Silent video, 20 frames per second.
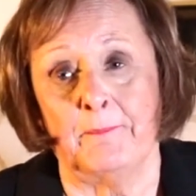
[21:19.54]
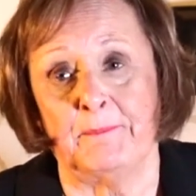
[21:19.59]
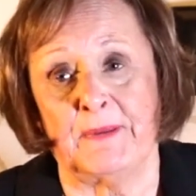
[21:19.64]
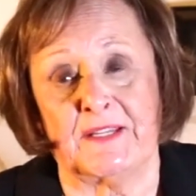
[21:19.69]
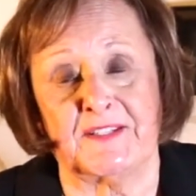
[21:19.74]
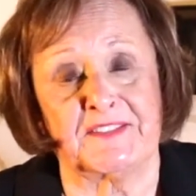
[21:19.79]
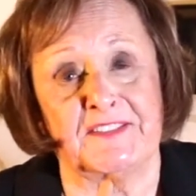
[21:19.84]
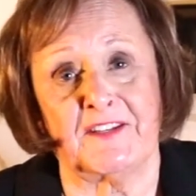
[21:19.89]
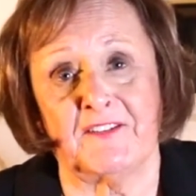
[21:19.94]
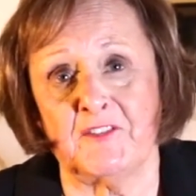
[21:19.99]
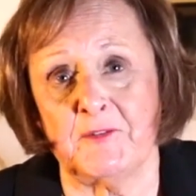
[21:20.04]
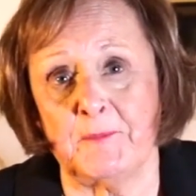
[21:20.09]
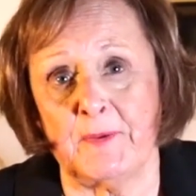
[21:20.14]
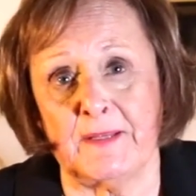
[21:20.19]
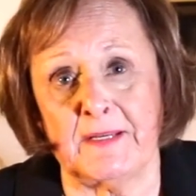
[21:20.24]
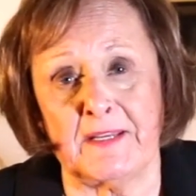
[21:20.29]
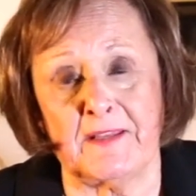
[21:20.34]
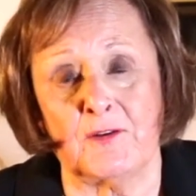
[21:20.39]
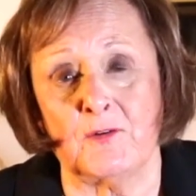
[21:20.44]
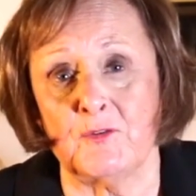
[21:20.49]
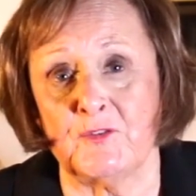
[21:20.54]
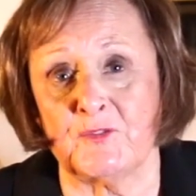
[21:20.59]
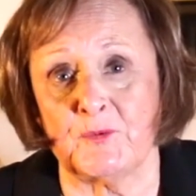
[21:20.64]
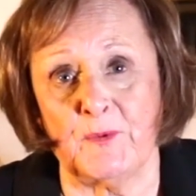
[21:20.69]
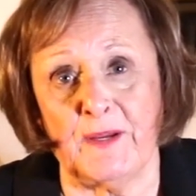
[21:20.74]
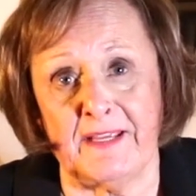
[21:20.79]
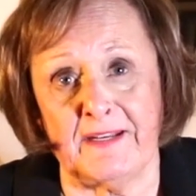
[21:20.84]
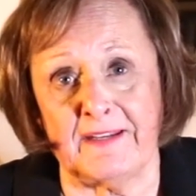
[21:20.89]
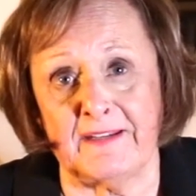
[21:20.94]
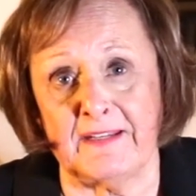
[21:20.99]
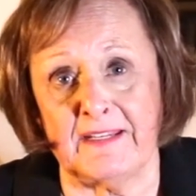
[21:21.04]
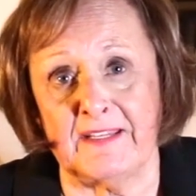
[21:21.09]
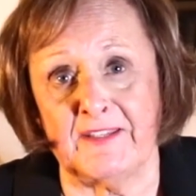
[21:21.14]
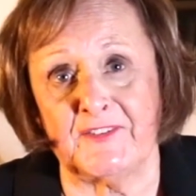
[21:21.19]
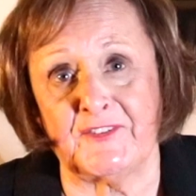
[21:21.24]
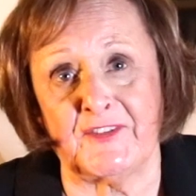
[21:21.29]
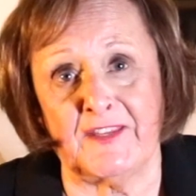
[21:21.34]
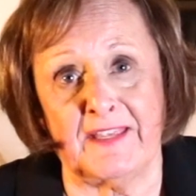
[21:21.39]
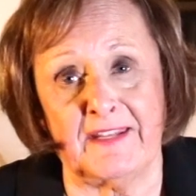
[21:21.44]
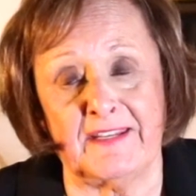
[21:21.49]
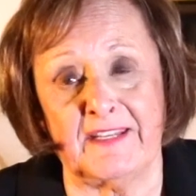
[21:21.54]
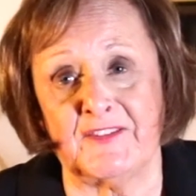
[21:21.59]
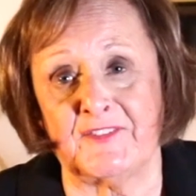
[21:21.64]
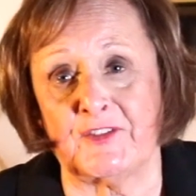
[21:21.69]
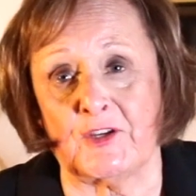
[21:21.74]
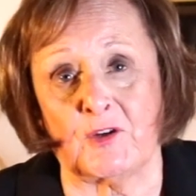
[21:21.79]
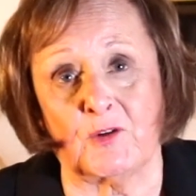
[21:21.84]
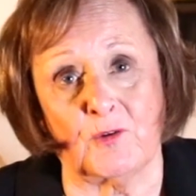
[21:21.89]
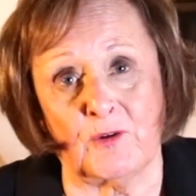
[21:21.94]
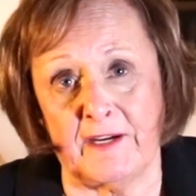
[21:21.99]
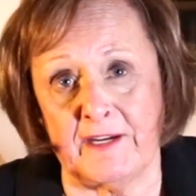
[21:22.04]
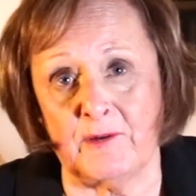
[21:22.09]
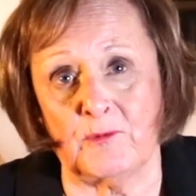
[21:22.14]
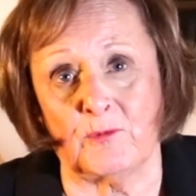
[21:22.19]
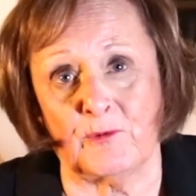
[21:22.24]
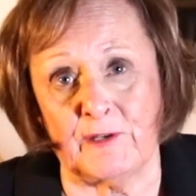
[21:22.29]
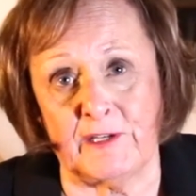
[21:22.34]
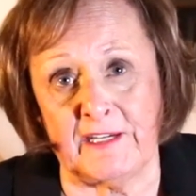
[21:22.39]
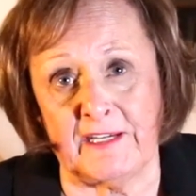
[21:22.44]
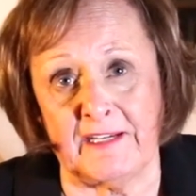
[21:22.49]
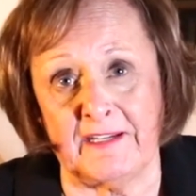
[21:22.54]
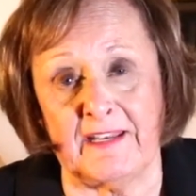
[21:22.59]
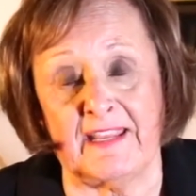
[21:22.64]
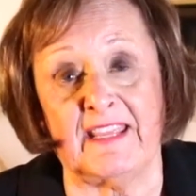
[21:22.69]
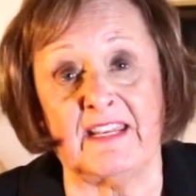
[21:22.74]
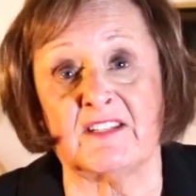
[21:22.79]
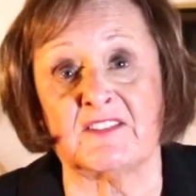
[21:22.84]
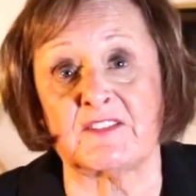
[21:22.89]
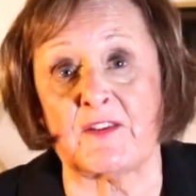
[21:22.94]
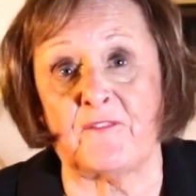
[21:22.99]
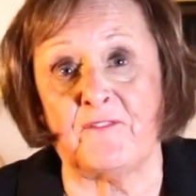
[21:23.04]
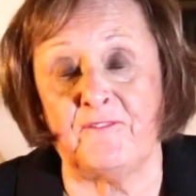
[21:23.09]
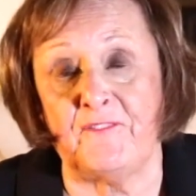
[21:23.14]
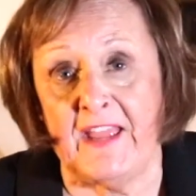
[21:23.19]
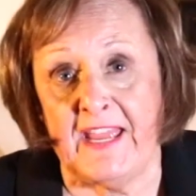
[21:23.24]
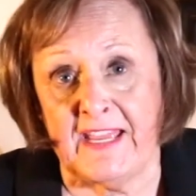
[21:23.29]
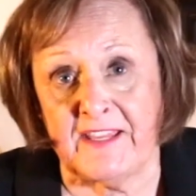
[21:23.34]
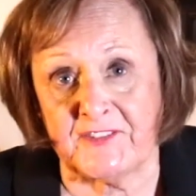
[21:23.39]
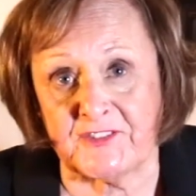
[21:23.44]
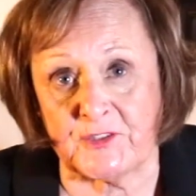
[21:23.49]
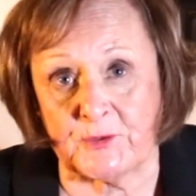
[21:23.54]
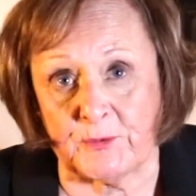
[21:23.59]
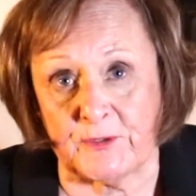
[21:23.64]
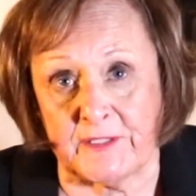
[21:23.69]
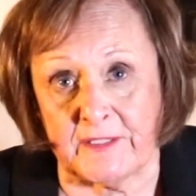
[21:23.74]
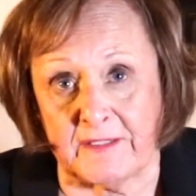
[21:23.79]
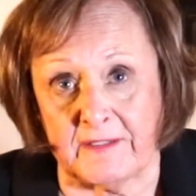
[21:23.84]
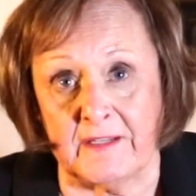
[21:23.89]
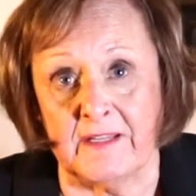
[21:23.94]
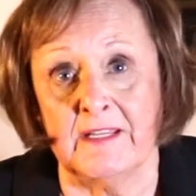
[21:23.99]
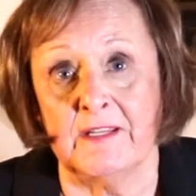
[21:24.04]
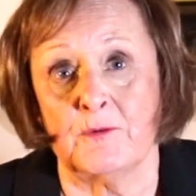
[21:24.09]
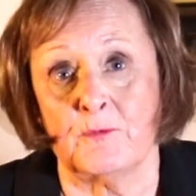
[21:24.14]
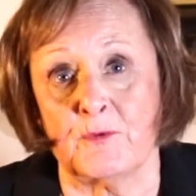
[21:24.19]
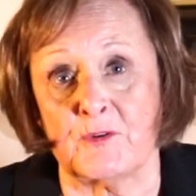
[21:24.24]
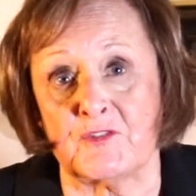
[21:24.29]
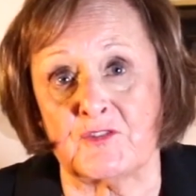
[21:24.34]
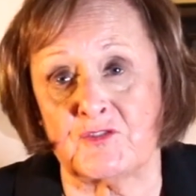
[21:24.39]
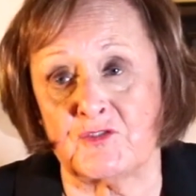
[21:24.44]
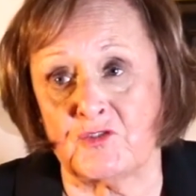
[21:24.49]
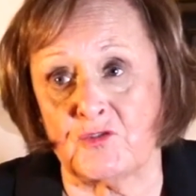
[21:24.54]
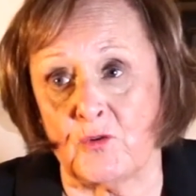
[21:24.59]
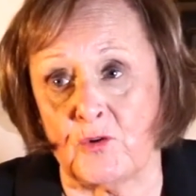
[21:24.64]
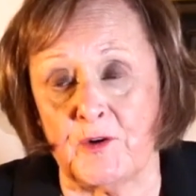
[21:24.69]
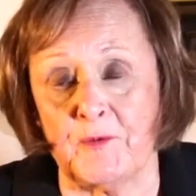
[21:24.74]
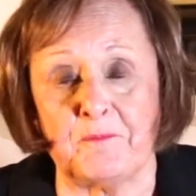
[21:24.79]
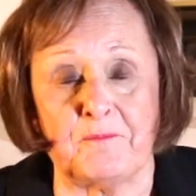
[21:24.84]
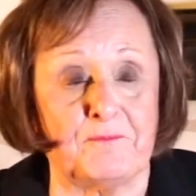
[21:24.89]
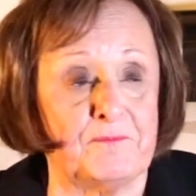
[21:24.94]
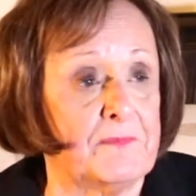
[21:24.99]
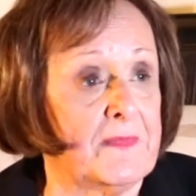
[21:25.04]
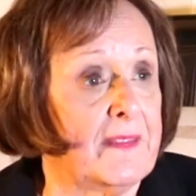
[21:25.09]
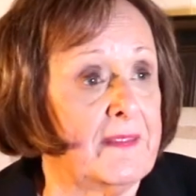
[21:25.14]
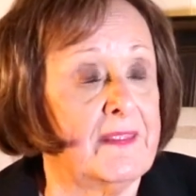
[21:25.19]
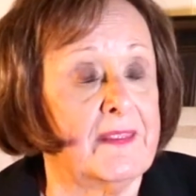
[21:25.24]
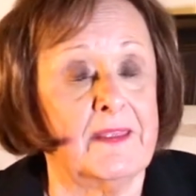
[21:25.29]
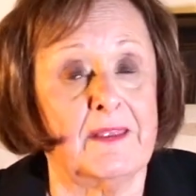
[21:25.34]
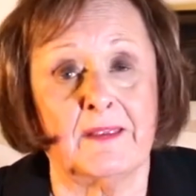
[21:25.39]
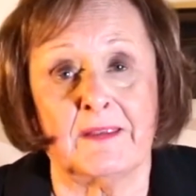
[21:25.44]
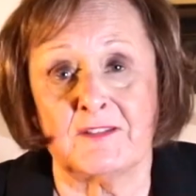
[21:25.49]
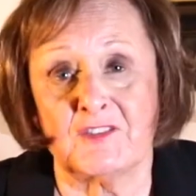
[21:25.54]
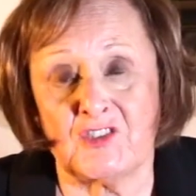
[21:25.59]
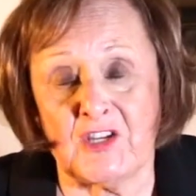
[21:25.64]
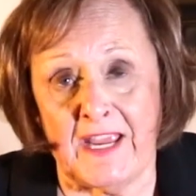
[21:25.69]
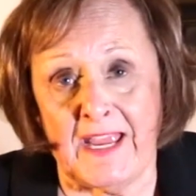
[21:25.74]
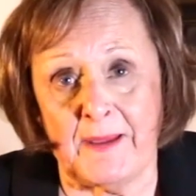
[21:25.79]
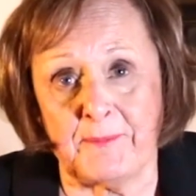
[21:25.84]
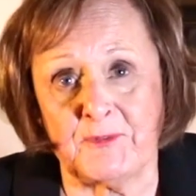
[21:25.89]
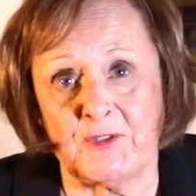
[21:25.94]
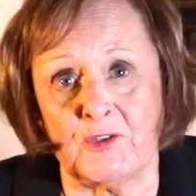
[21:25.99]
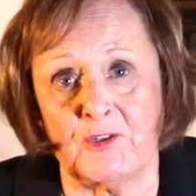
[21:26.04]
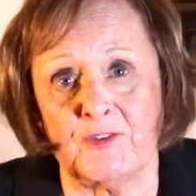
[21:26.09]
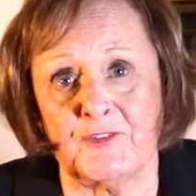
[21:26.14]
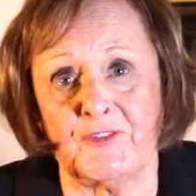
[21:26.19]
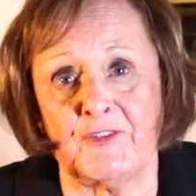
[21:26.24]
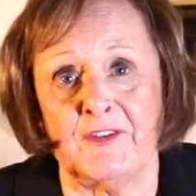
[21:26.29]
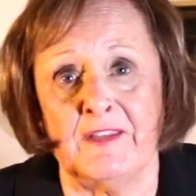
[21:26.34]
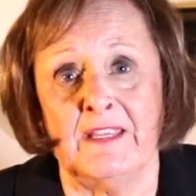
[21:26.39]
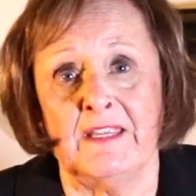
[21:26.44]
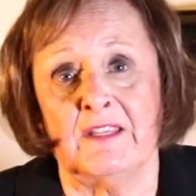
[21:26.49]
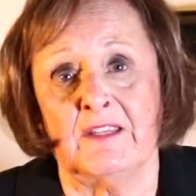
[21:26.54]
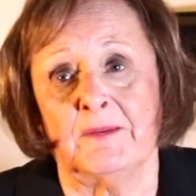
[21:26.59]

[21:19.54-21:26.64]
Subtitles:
because everybody who's read it has said it's a great read, and it's a fast read with short chapters.